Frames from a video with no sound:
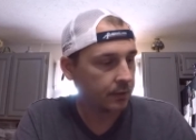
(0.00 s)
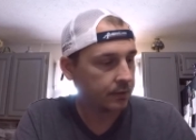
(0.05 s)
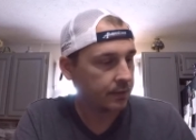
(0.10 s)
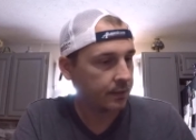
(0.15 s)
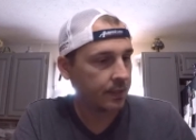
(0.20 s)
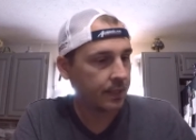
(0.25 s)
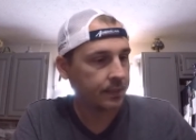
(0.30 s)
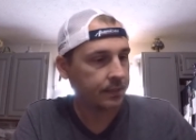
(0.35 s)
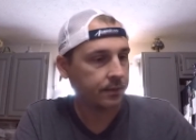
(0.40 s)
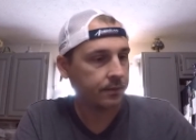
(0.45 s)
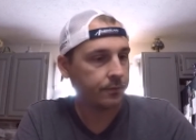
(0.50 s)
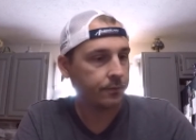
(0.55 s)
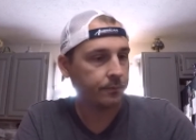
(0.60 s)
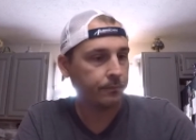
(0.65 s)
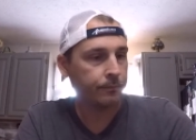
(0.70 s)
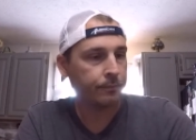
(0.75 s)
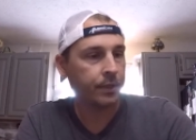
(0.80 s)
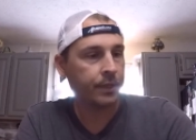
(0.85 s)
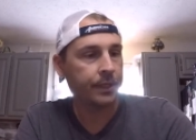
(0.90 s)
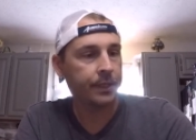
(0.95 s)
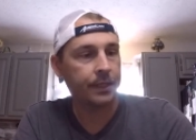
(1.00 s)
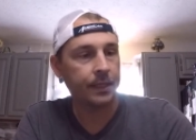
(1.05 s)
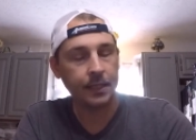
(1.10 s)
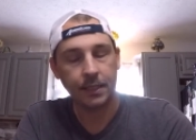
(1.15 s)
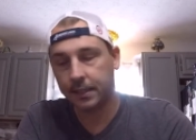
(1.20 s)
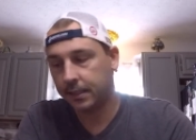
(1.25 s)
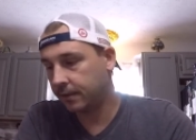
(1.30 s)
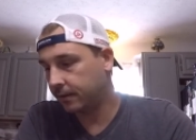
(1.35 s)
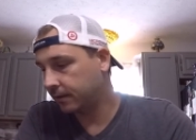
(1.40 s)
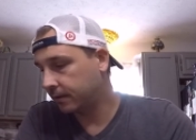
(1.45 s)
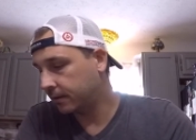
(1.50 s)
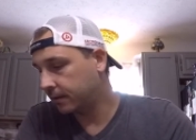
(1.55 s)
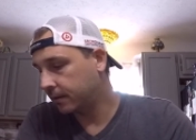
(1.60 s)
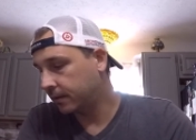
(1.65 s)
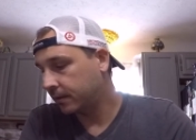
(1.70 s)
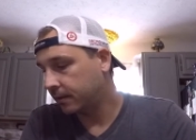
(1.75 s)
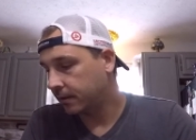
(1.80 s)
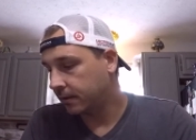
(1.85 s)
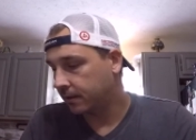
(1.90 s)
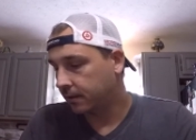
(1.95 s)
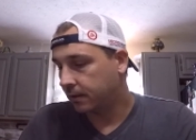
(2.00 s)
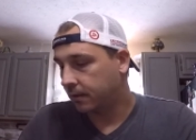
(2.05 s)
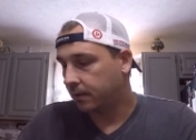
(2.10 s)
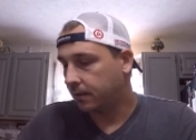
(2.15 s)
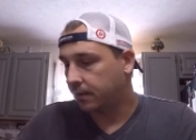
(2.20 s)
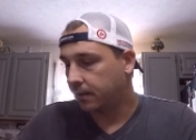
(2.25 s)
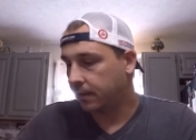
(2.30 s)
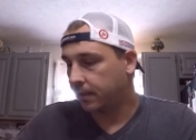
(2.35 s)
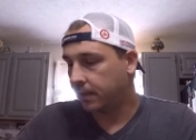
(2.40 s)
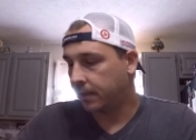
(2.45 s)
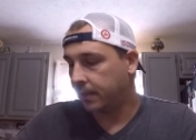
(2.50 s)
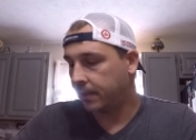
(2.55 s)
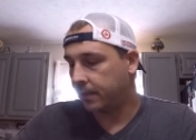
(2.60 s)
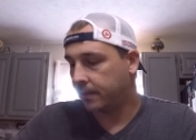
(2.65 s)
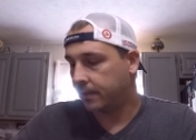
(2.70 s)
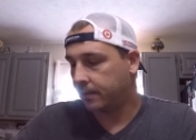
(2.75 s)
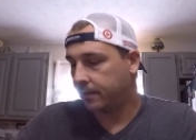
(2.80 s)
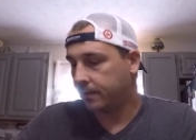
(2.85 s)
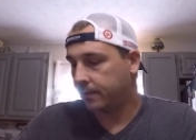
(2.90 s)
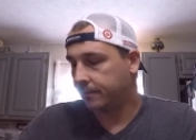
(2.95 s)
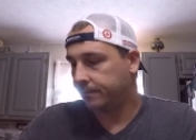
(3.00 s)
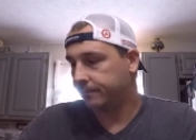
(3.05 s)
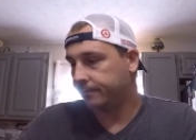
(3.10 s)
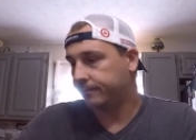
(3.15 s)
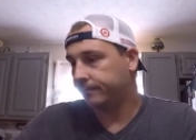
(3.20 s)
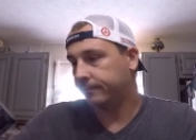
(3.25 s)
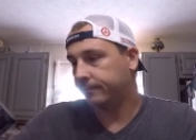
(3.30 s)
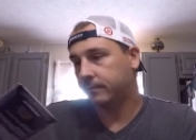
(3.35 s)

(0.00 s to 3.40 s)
So that's cool, pretty neat. Um,